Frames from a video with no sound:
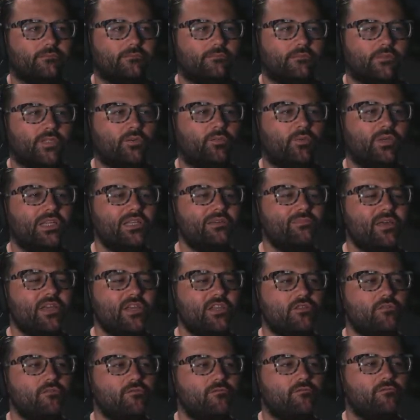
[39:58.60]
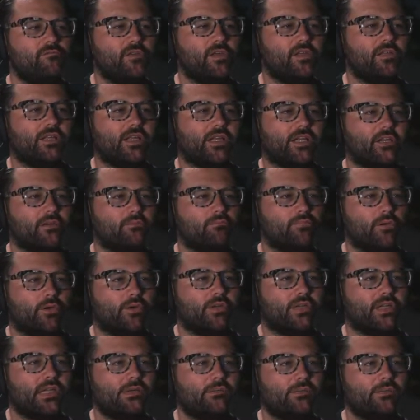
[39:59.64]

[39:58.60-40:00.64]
It really makes you feel like you're burning him